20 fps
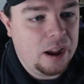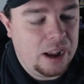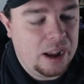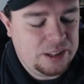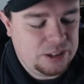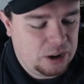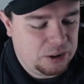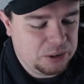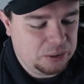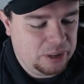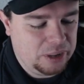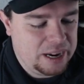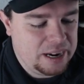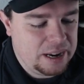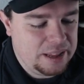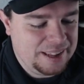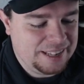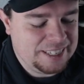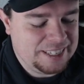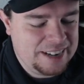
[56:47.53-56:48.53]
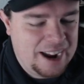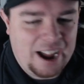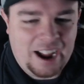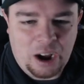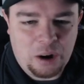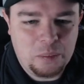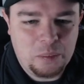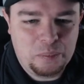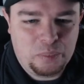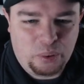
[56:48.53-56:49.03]
It's also like that's not
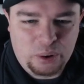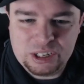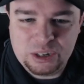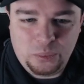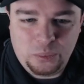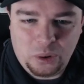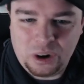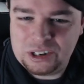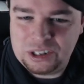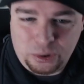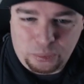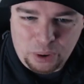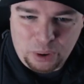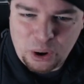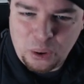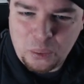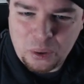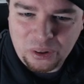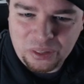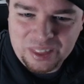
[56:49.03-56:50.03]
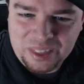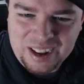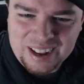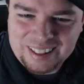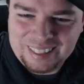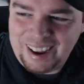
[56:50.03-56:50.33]
how poison works in the real world.